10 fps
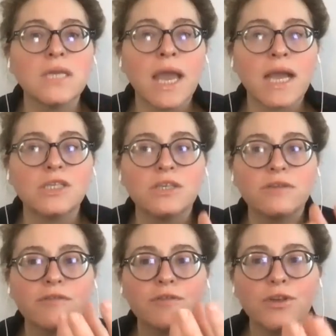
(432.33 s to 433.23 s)
big
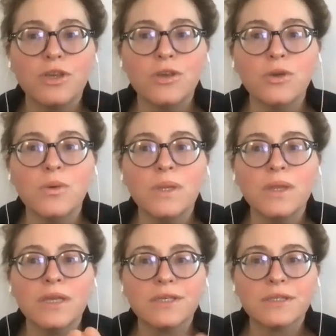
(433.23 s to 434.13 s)
call to action for
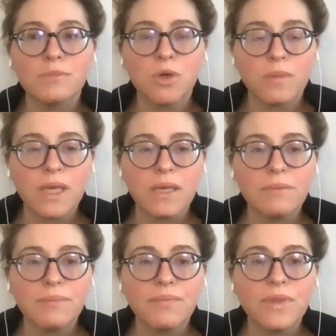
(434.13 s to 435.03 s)
you in this
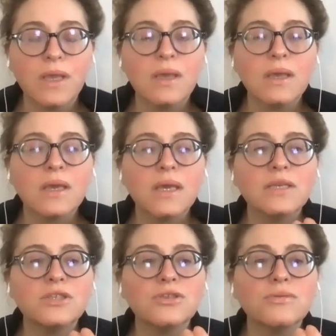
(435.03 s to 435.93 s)
moment
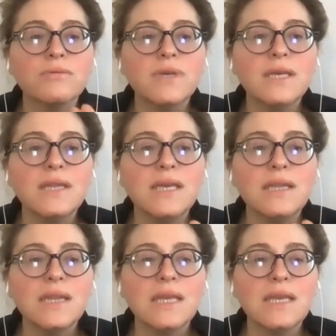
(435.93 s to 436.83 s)
is to really
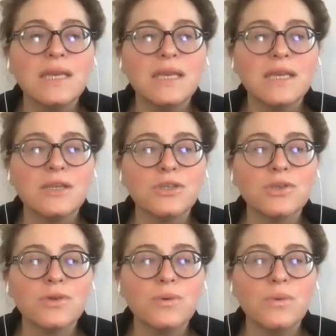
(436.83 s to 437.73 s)
lean
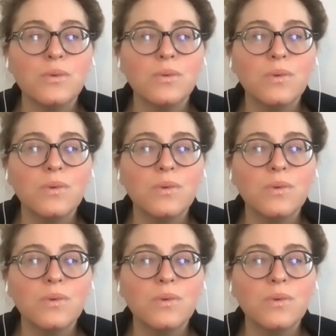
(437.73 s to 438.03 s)
into